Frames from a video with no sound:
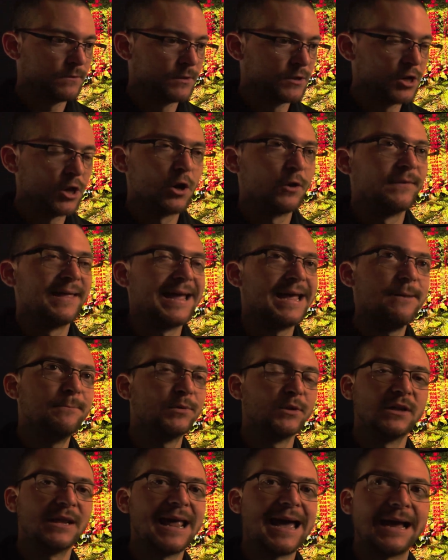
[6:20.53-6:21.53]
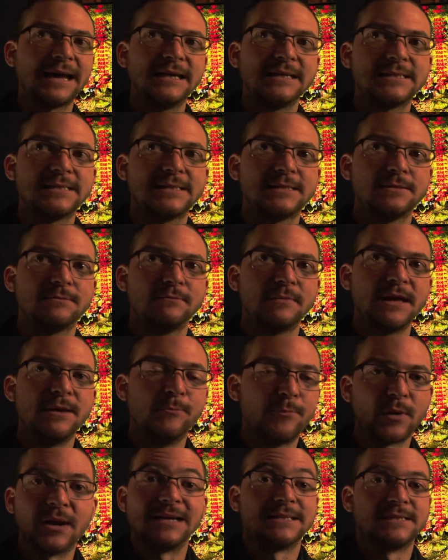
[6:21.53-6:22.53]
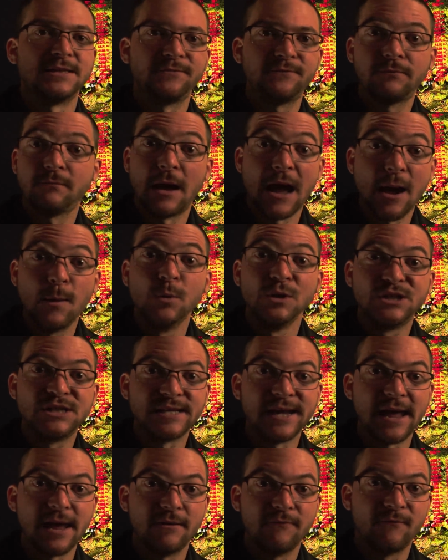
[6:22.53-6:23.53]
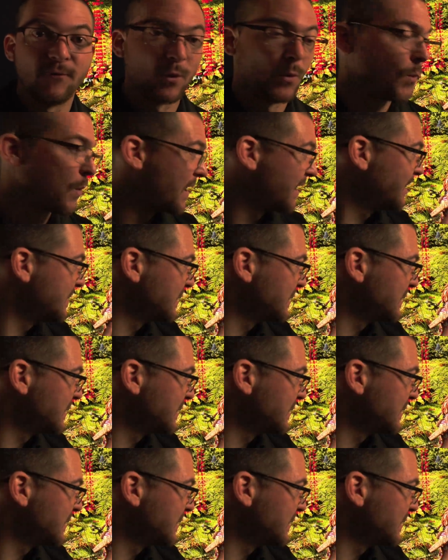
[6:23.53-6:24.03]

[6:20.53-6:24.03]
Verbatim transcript: you know the input lag is impressive i would say for what